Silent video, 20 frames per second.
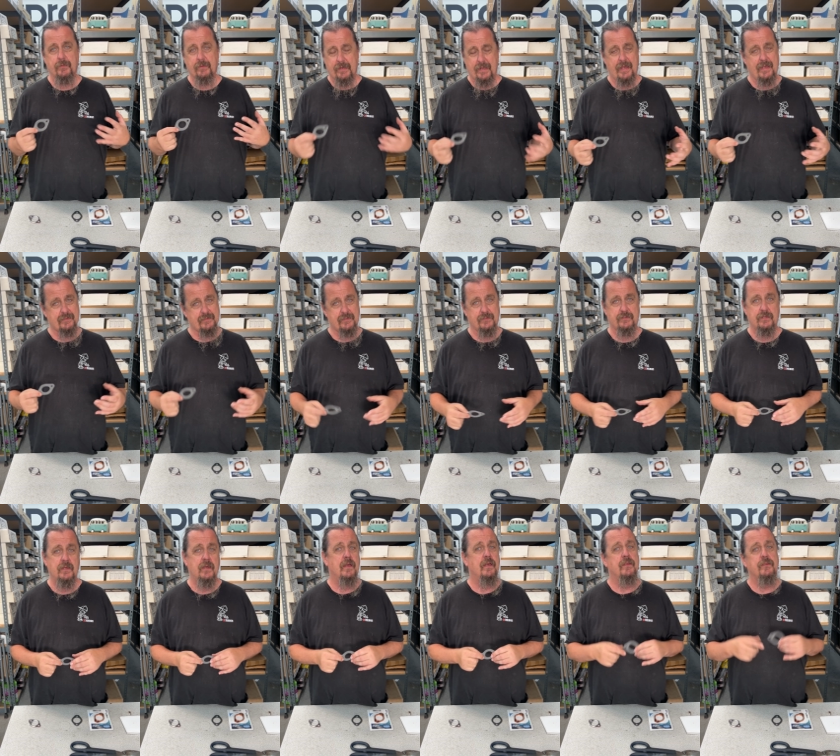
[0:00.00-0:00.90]
gaskets.
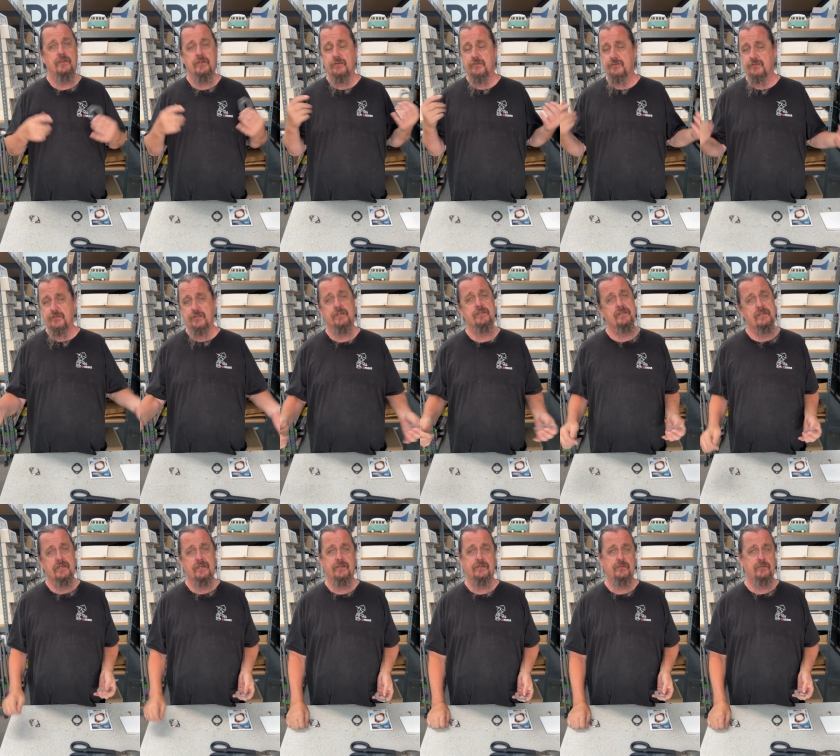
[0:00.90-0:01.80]
You're just
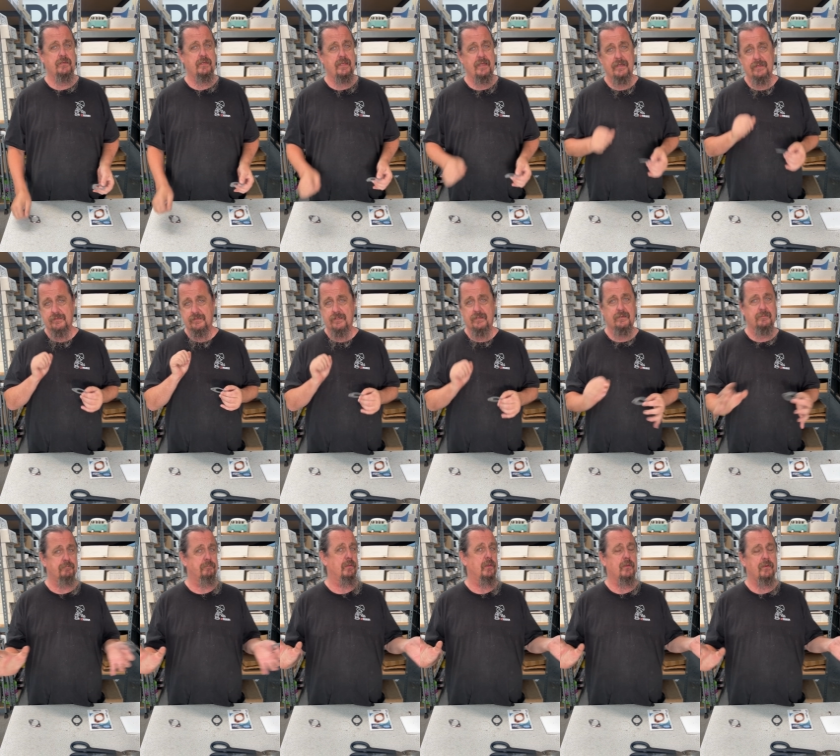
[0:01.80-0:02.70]
gonna do it again. It's gonna
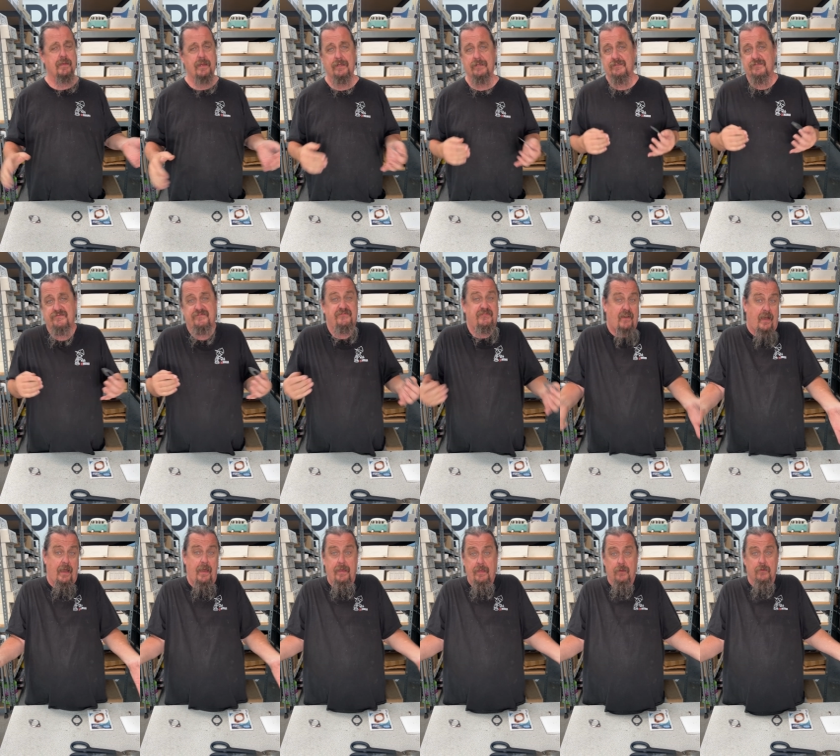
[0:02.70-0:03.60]
blow it out. It's
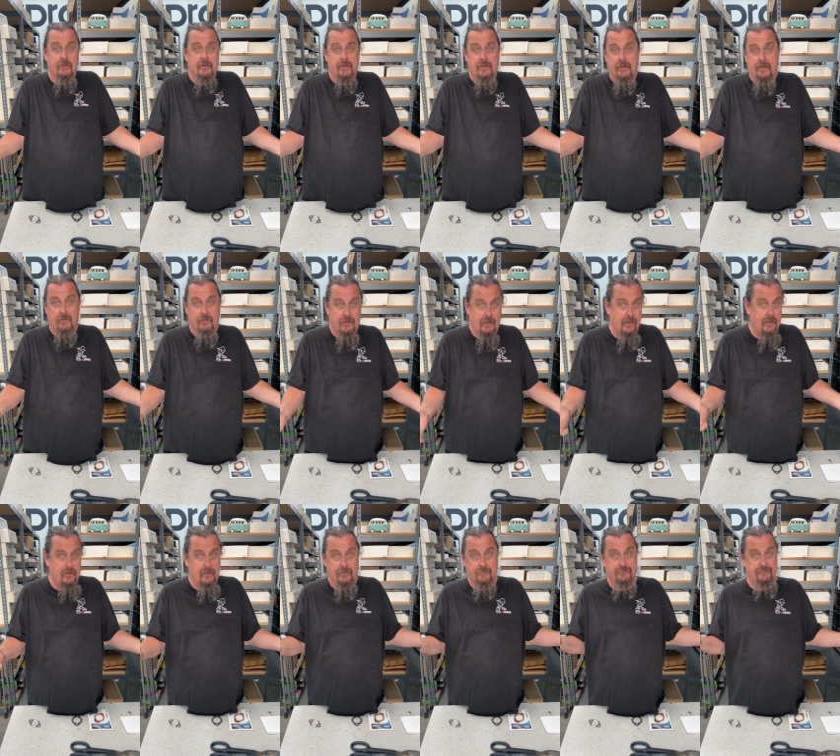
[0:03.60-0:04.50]
fire in there,
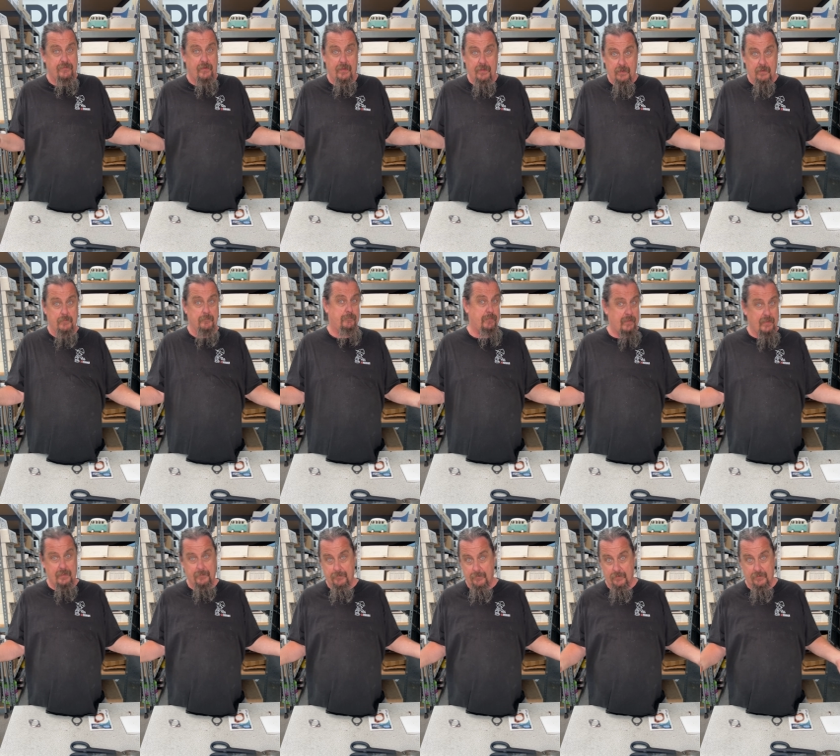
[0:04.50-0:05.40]
right? Like, fire and
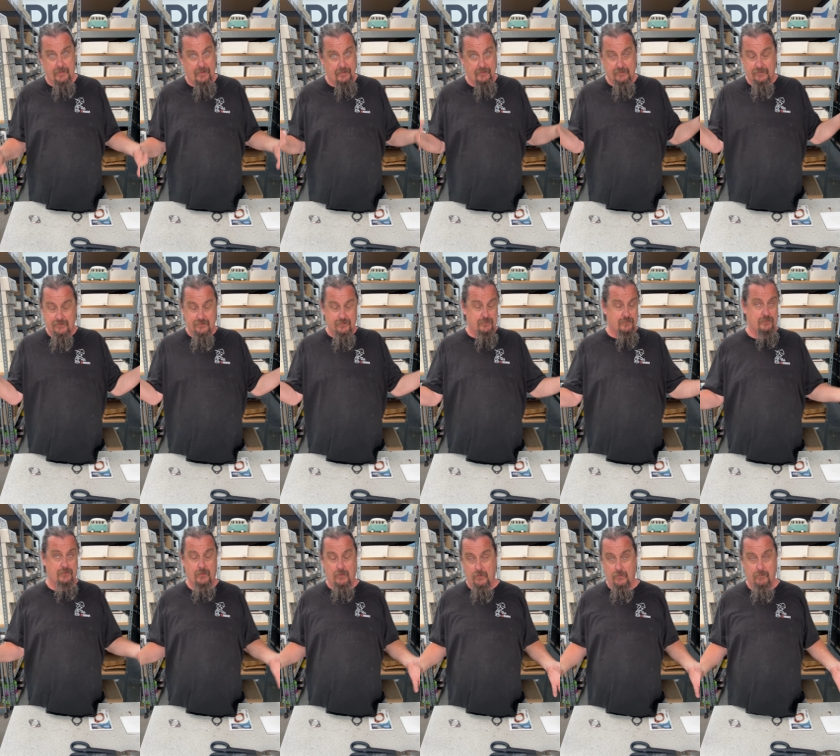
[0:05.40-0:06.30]
paper, like, just
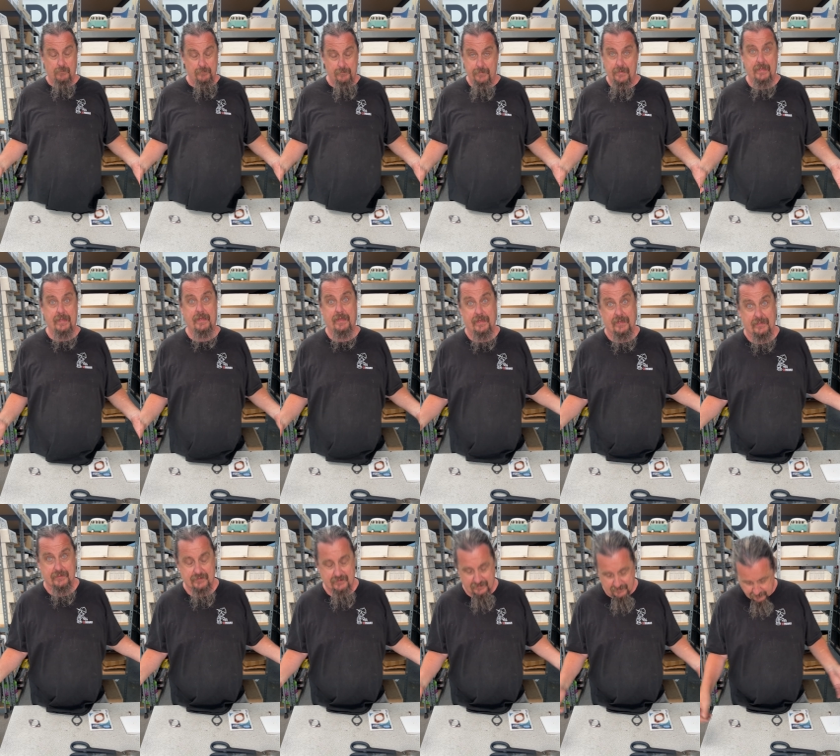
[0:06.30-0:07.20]
don't
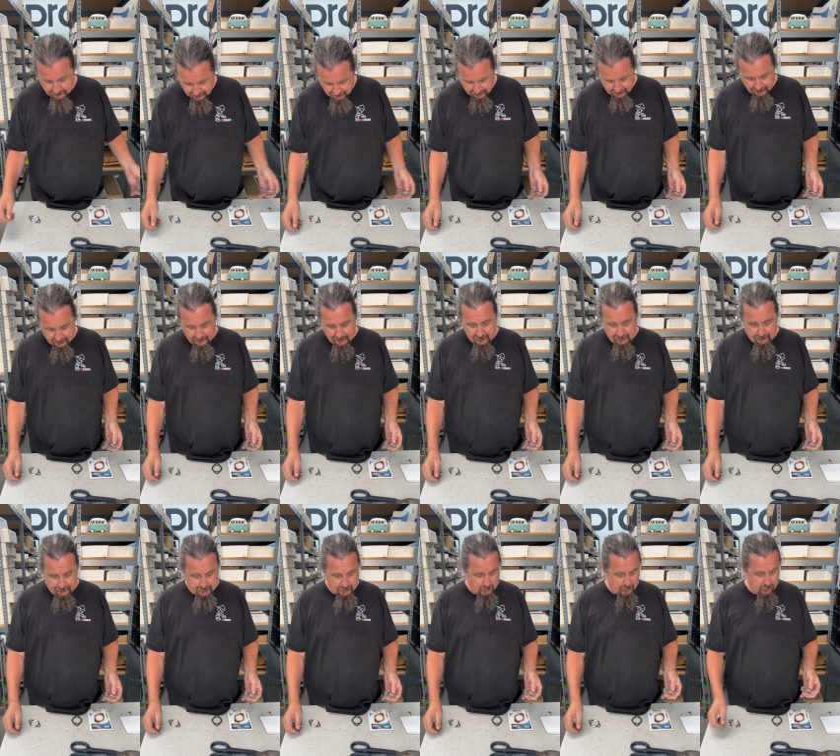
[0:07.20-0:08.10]
mix.
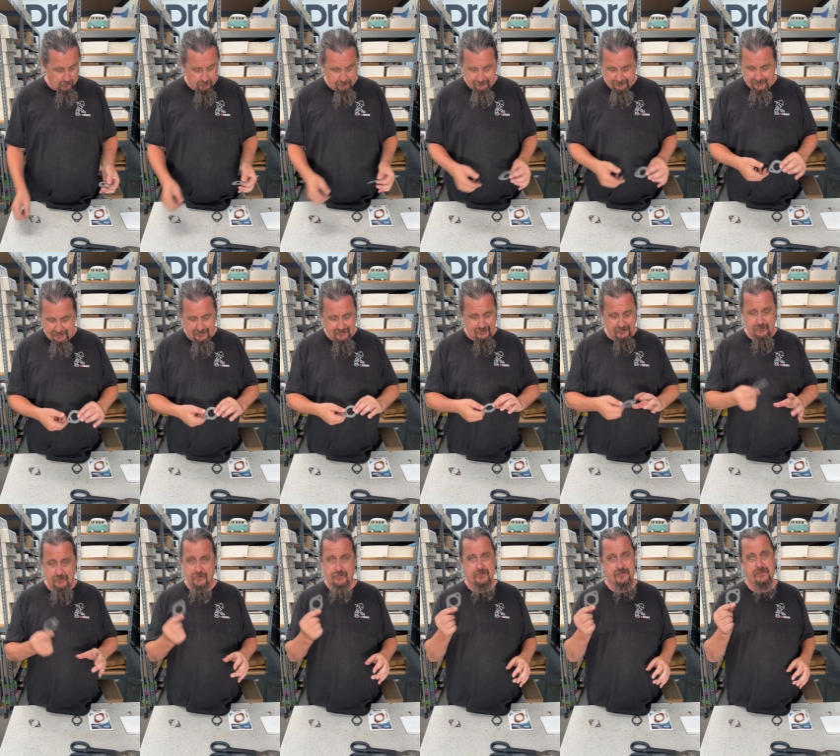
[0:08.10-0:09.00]
So these
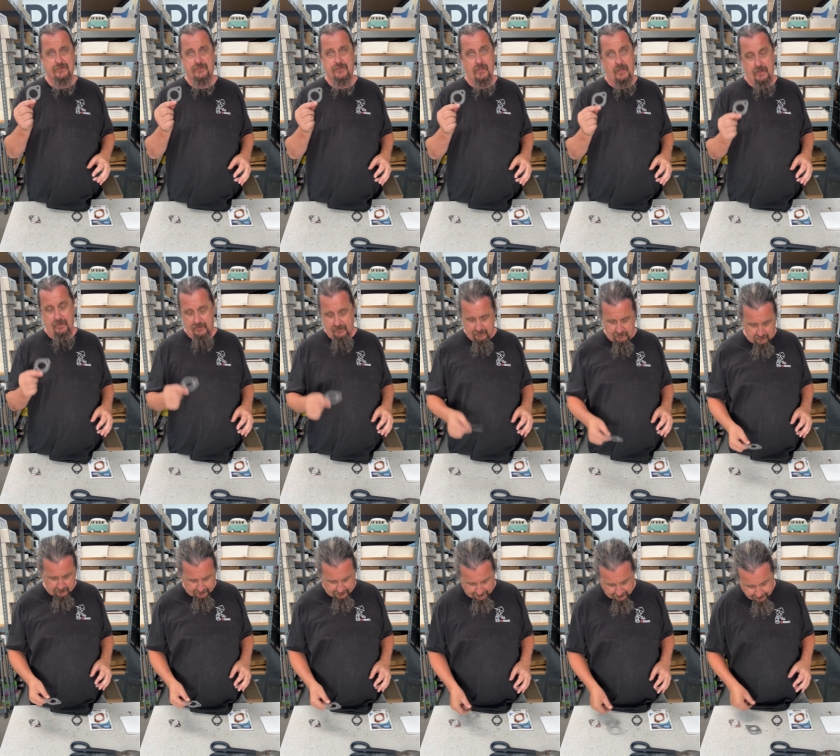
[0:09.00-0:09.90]
are just junk,
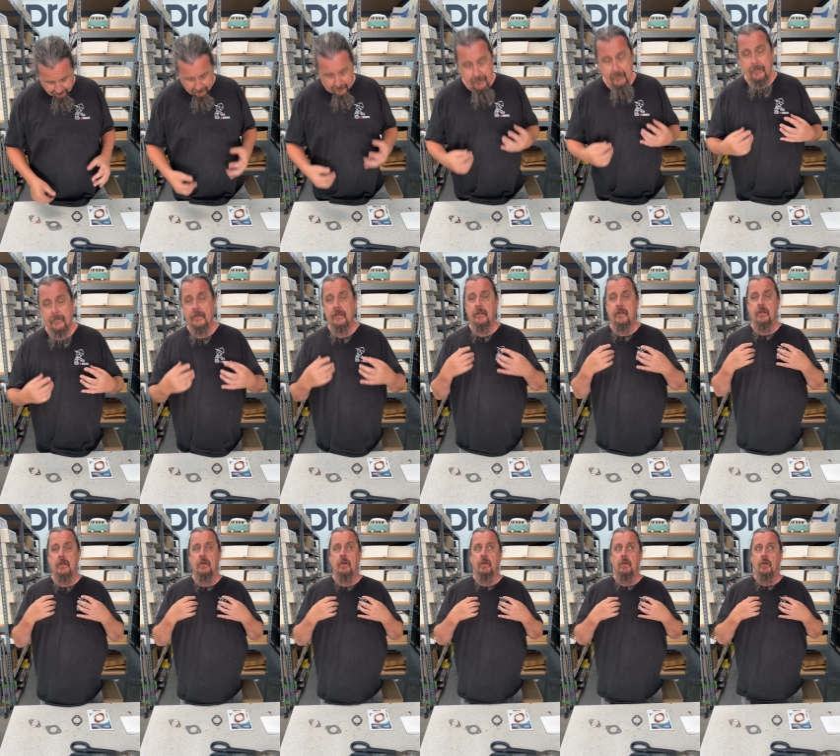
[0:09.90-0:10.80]
okay?
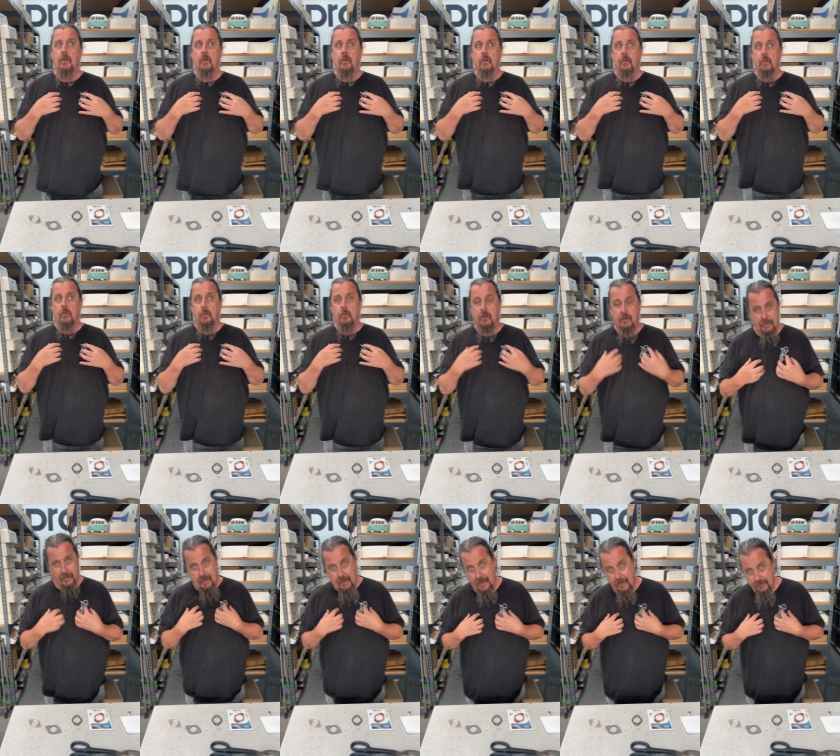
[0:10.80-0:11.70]
What
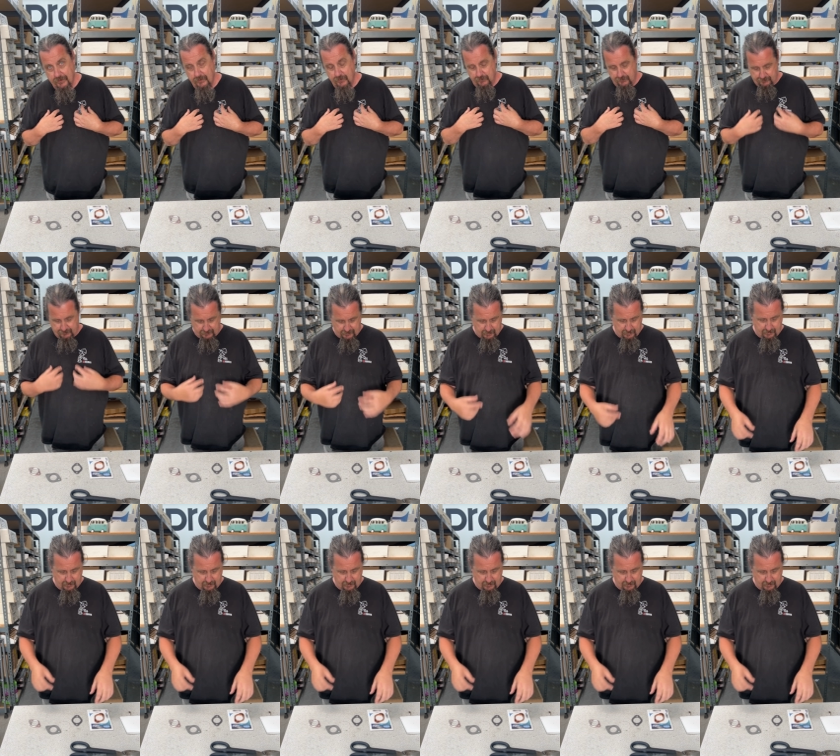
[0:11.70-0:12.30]
I use